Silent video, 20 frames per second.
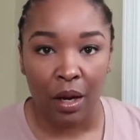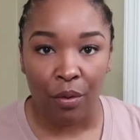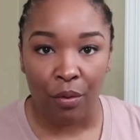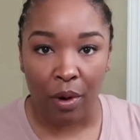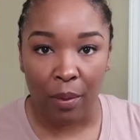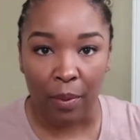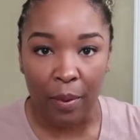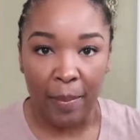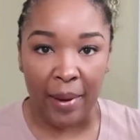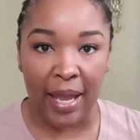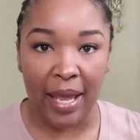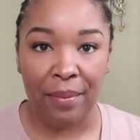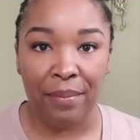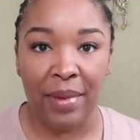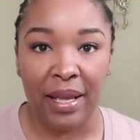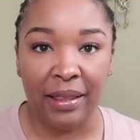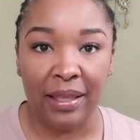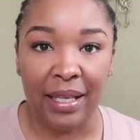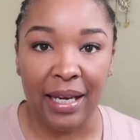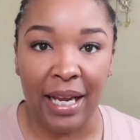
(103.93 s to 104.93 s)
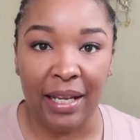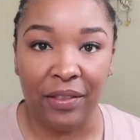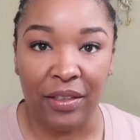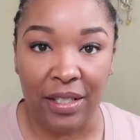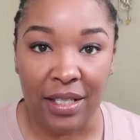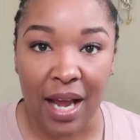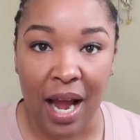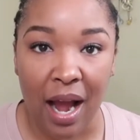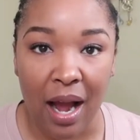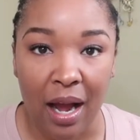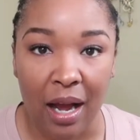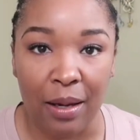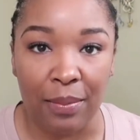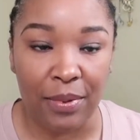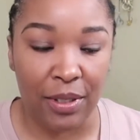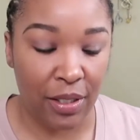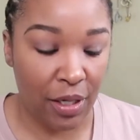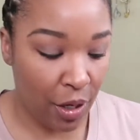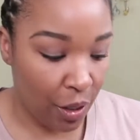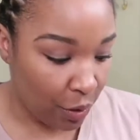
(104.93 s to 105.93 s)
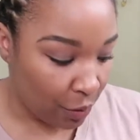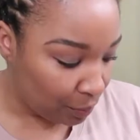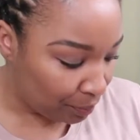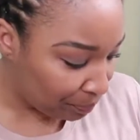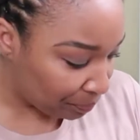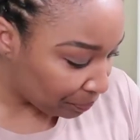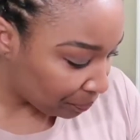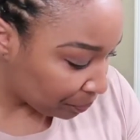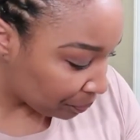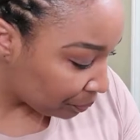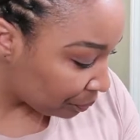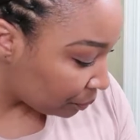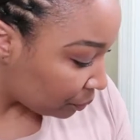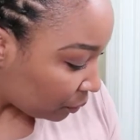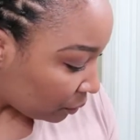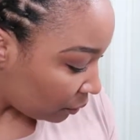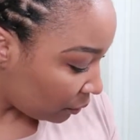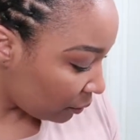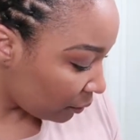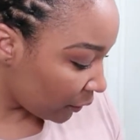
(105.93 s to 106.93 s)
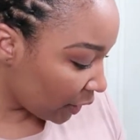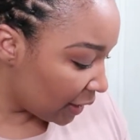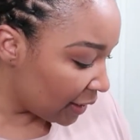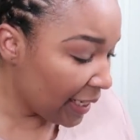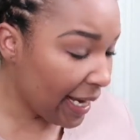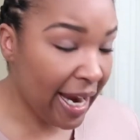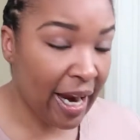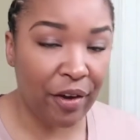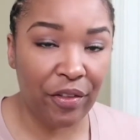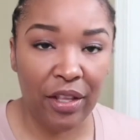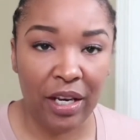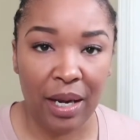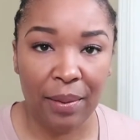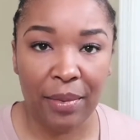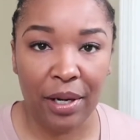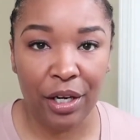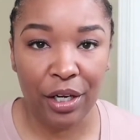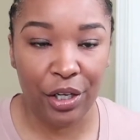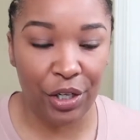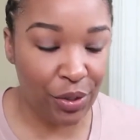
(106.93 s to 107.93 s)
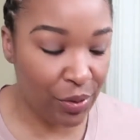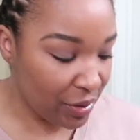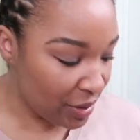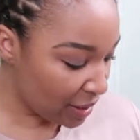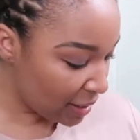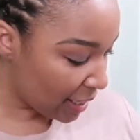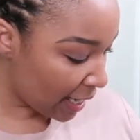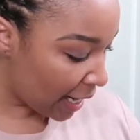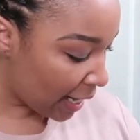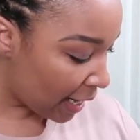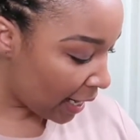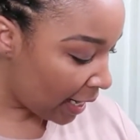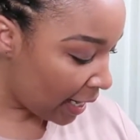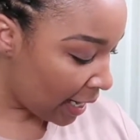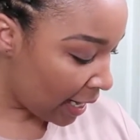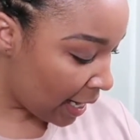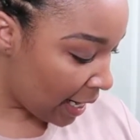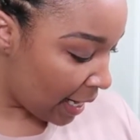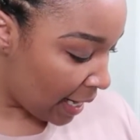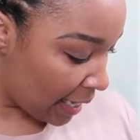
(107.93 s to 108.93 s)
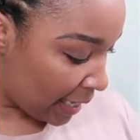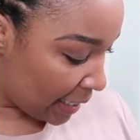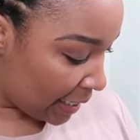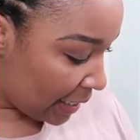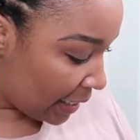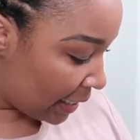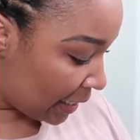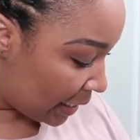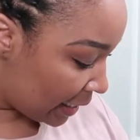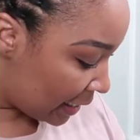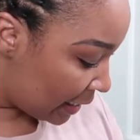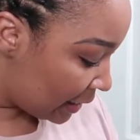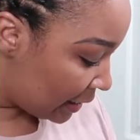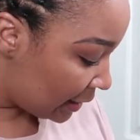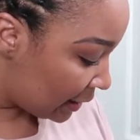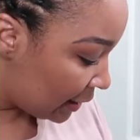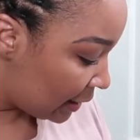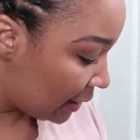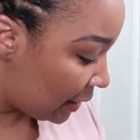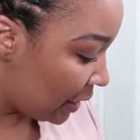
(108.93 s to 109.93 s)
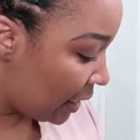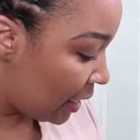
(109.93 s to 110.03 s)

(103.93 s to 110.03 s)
rubber band method at the top. So the hair that I'm going to use today is